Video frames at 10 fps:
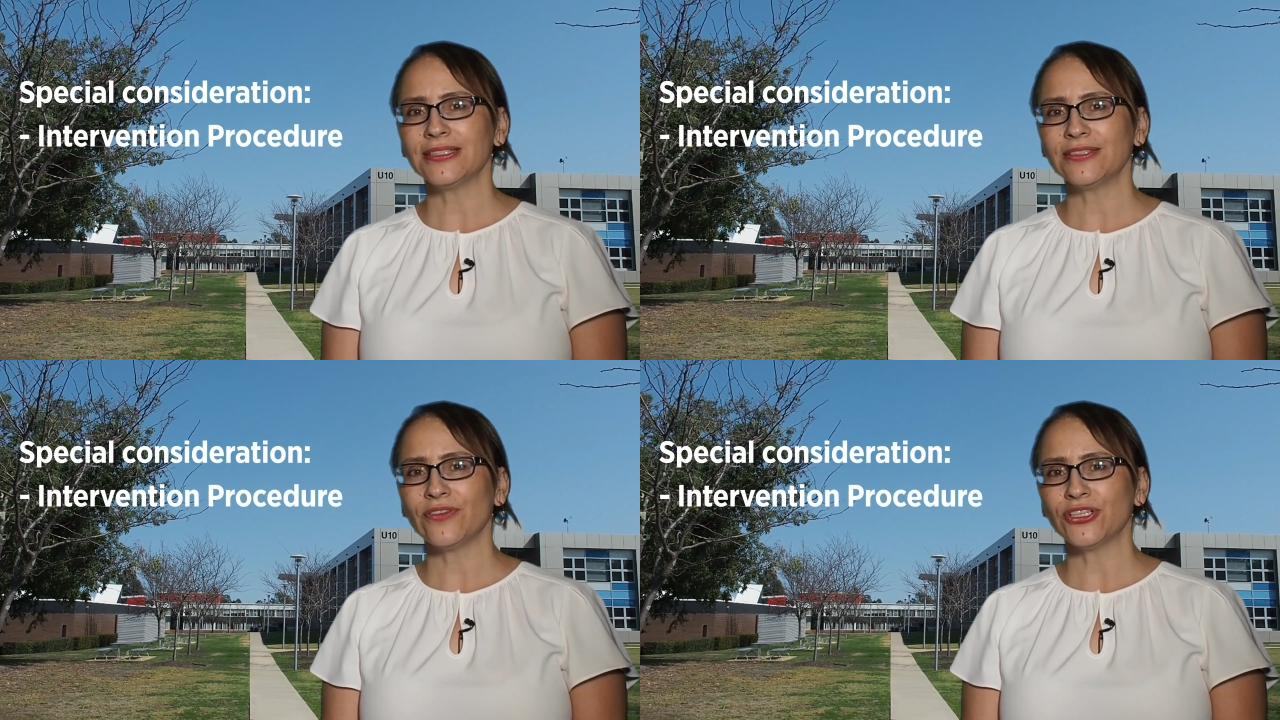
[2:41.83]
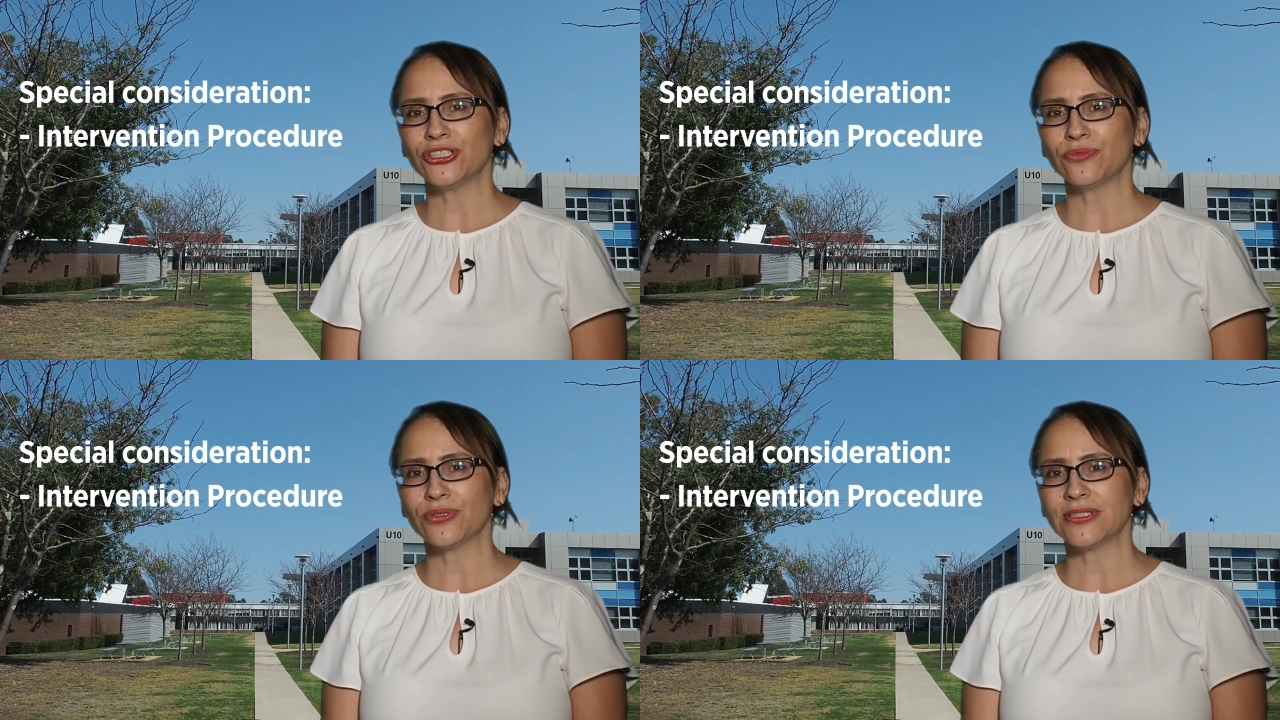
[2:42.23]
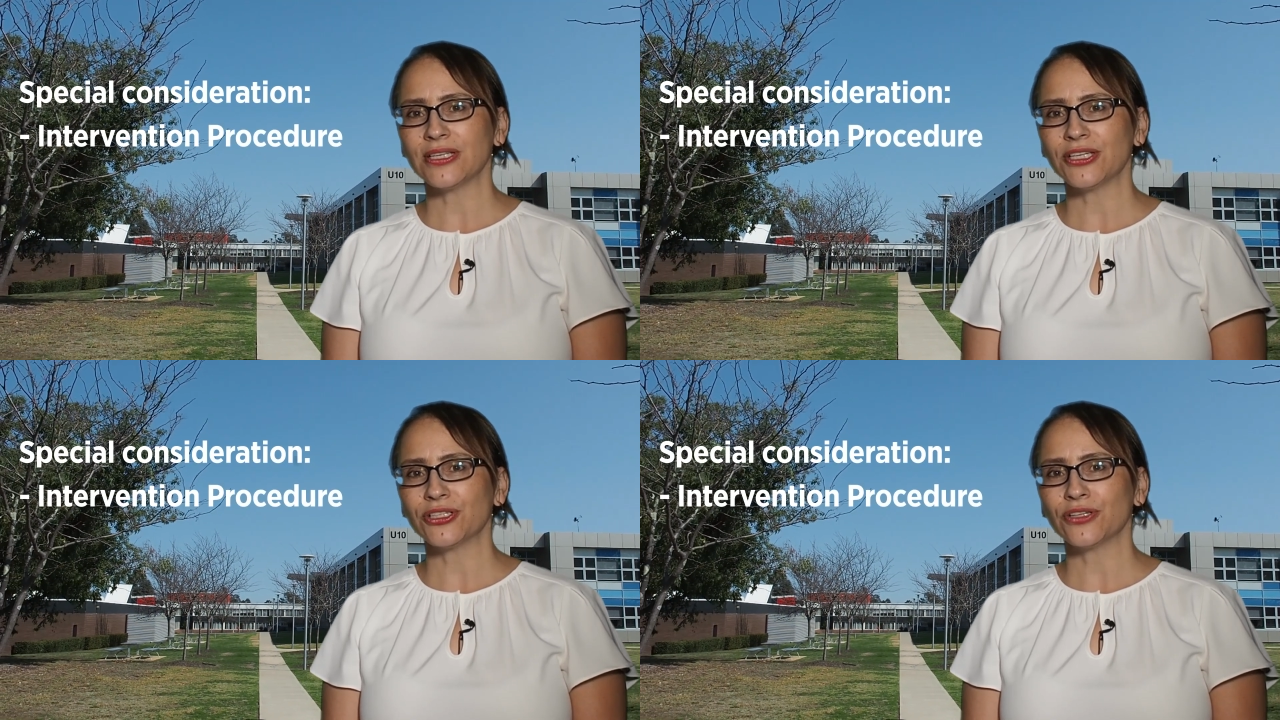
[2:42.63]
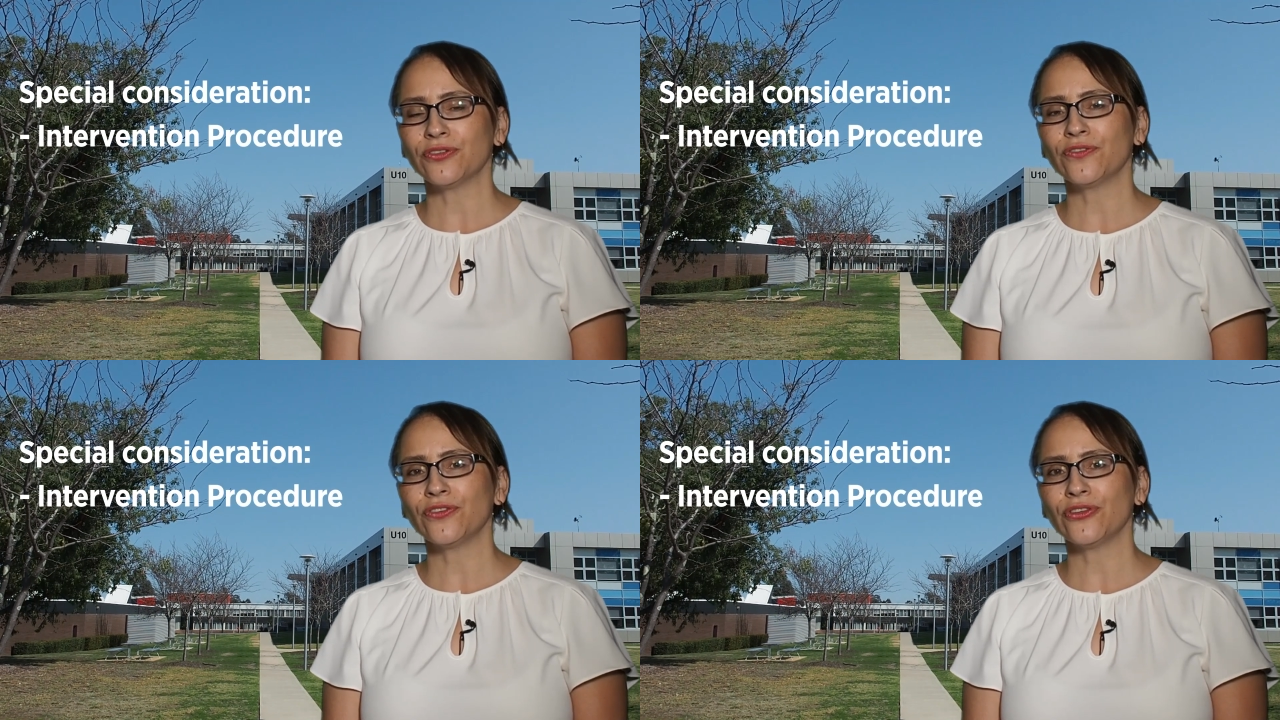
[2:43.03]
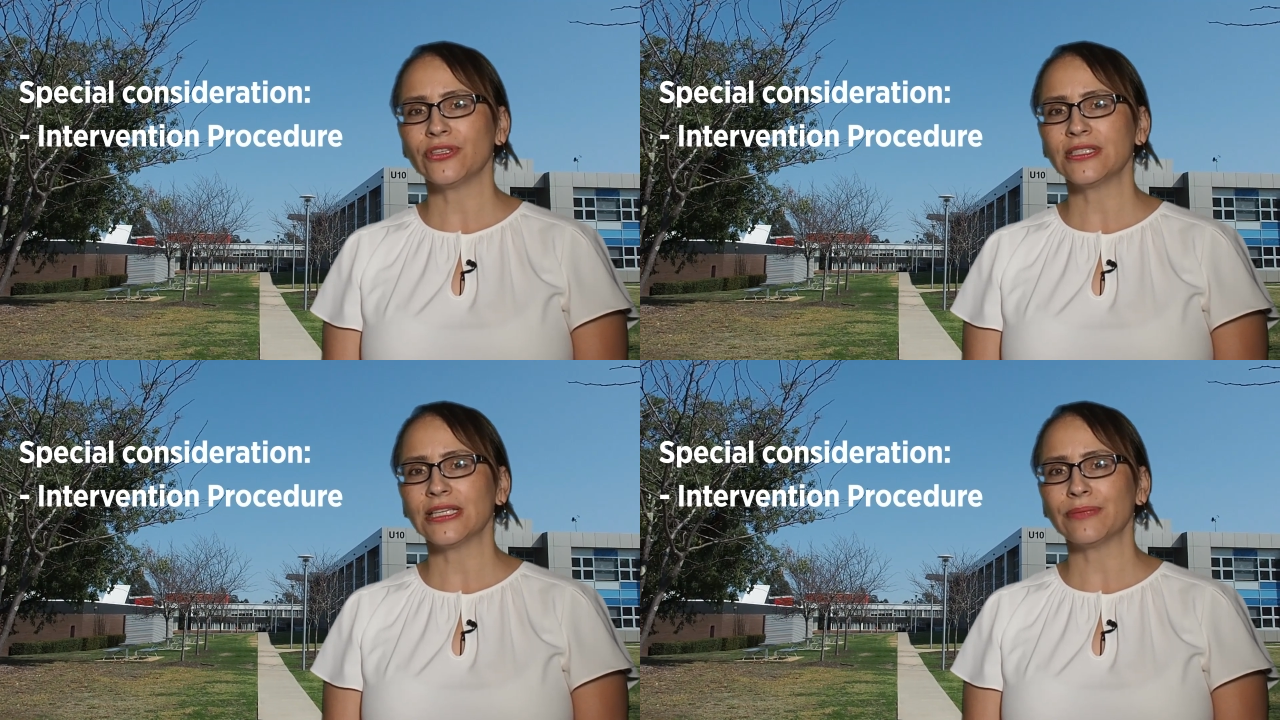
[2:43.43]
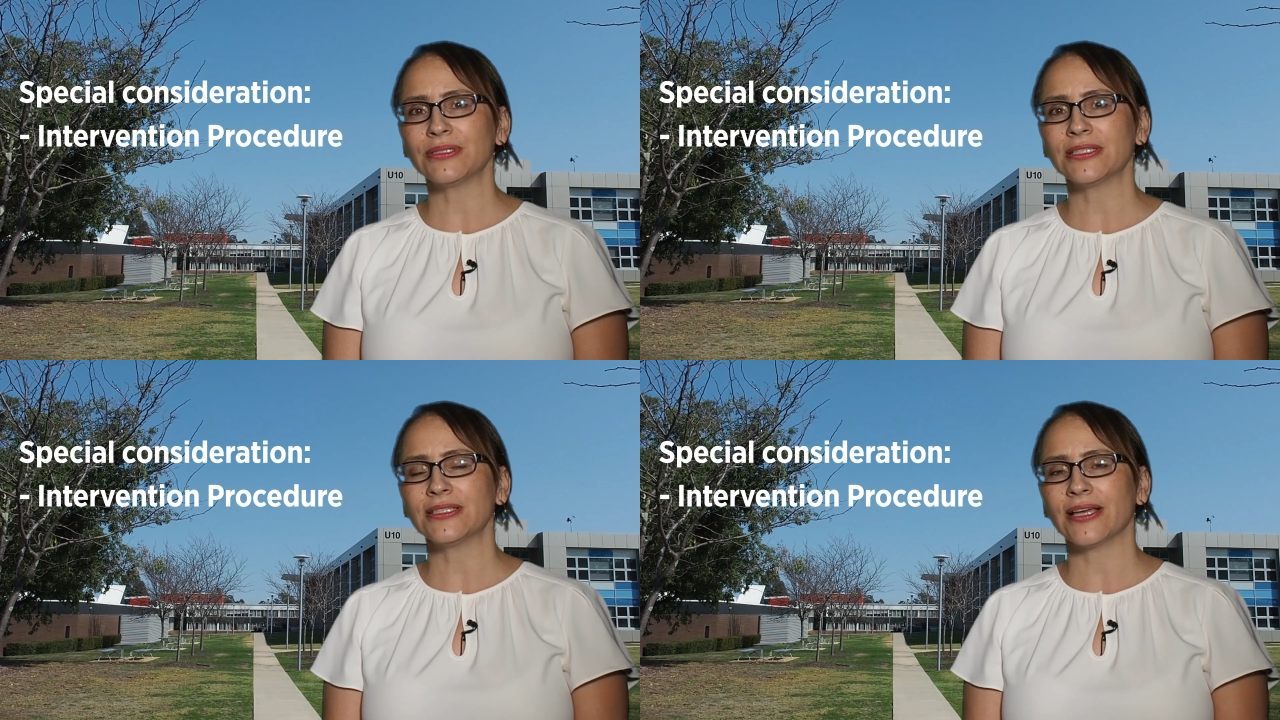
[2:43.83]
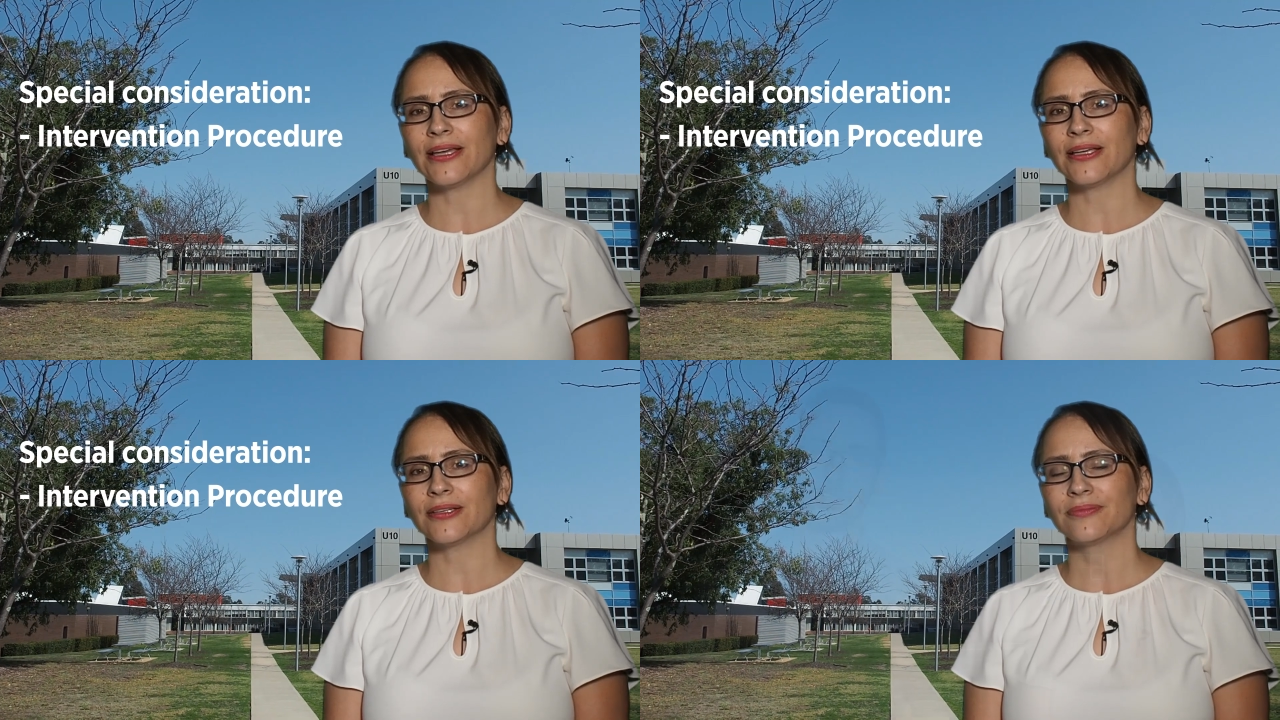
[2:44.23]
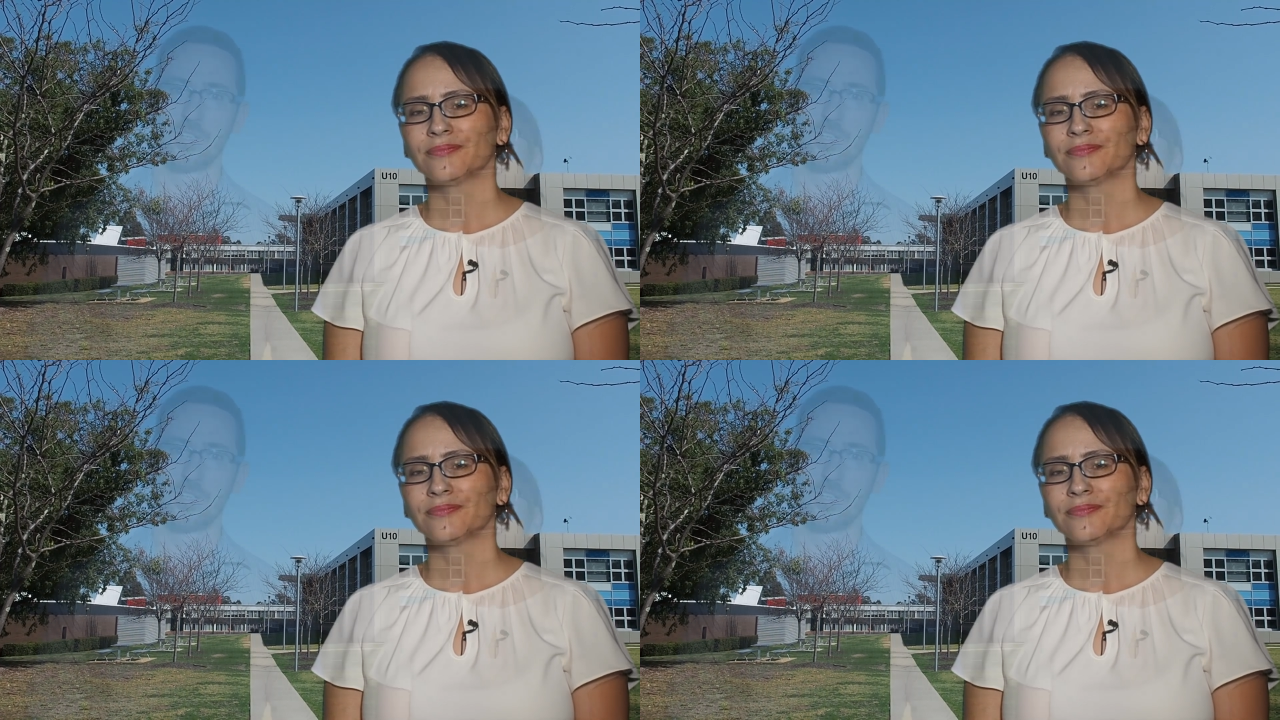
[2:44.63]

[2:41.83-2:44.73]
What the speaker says: intervention procedure for further steps to take.